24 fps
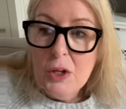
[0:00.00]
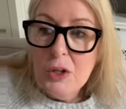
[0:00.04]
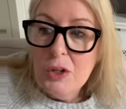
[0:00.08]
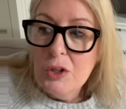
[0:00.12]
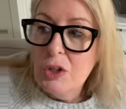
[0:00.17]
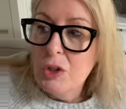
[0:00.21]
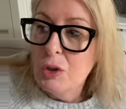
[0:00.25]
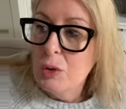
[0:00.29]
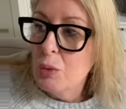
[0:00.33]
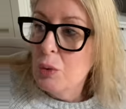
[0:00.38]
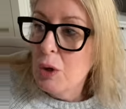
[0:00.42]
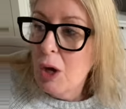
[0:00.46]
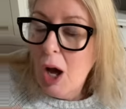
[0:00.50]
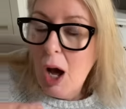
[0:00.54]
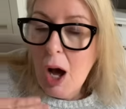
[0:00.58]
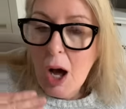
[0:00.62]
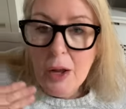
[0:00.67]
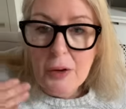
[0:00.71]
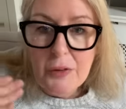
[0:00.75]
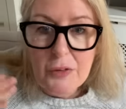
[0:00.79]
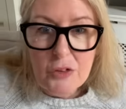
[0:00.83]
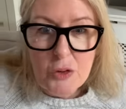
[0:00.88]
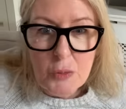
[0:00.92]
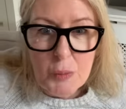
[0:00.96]
you
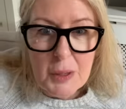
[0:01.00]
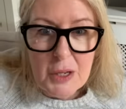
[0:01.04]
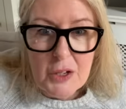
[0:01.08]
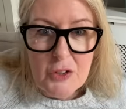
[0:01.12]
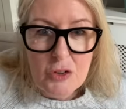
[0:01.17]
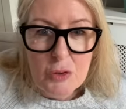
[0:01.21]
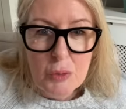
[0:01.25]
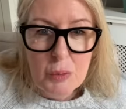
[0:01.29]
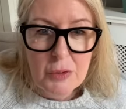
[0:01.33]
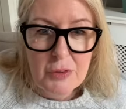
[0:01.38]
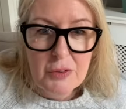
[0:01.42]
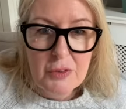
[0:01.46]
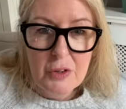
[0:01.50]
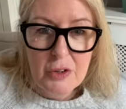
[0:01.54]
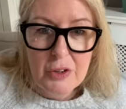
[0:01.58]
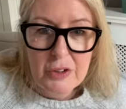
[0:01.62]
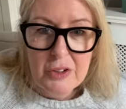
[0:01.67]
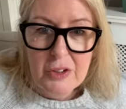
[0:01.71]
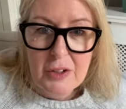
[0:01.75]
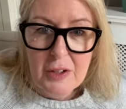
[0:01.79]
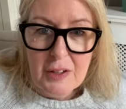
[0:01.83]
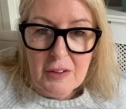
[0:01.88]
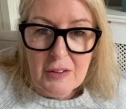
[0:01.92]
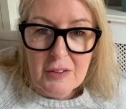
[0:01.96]
conned me to a
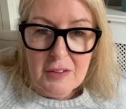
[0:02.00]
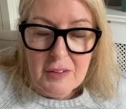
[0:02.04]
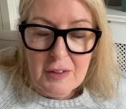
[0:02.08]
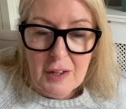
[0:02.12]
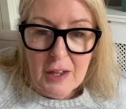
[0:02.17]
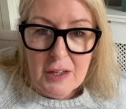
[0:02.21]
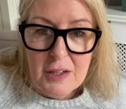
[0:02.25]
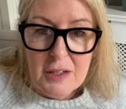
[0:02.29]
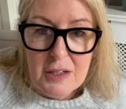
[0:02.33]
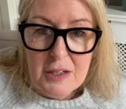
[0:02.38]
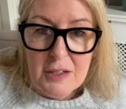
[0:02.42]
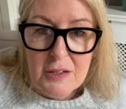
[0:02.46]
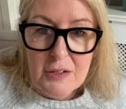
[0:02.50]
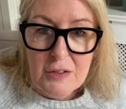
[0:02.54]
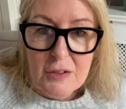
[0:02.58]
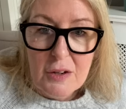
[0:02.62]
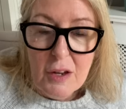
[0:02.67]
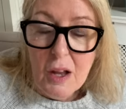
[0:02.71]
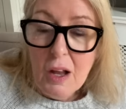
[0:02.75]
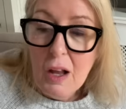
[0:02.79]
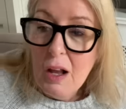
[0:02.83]
certain extent.